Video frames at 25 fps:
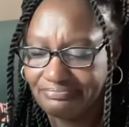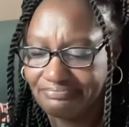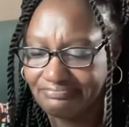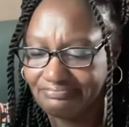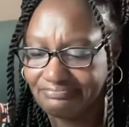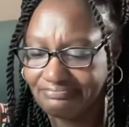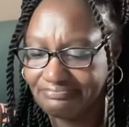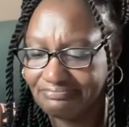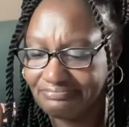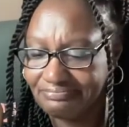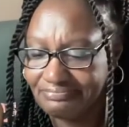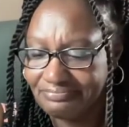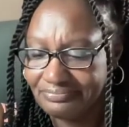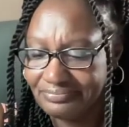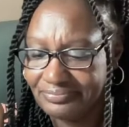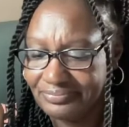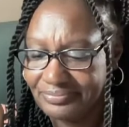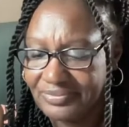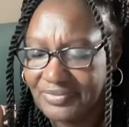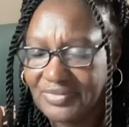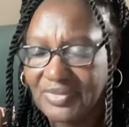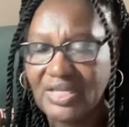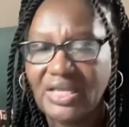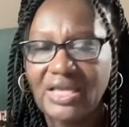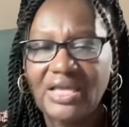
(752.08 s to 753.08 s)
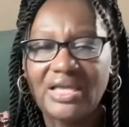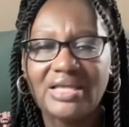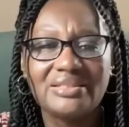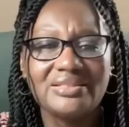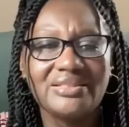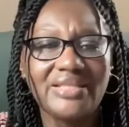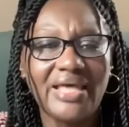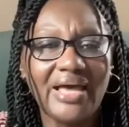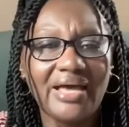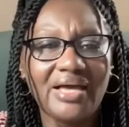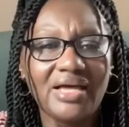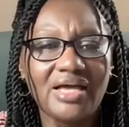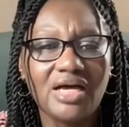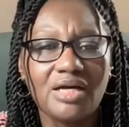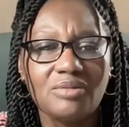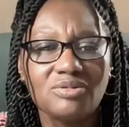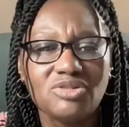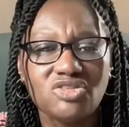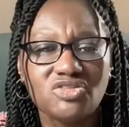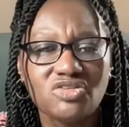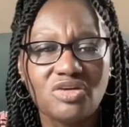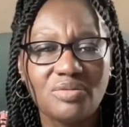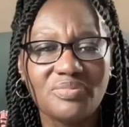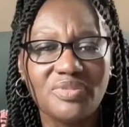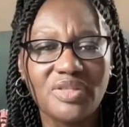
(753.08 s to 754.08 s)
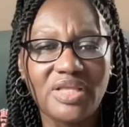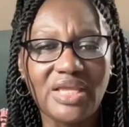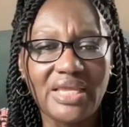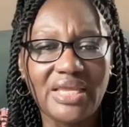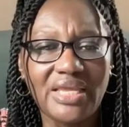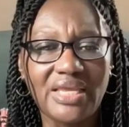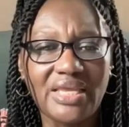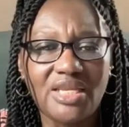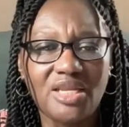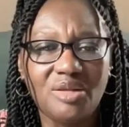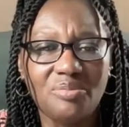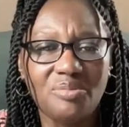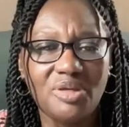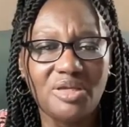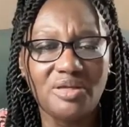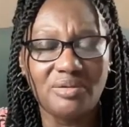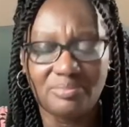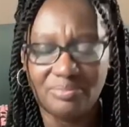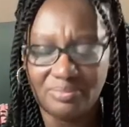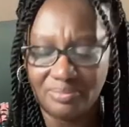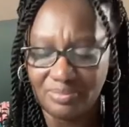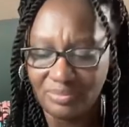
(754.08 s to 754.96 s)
Mm. That comes from the enemy.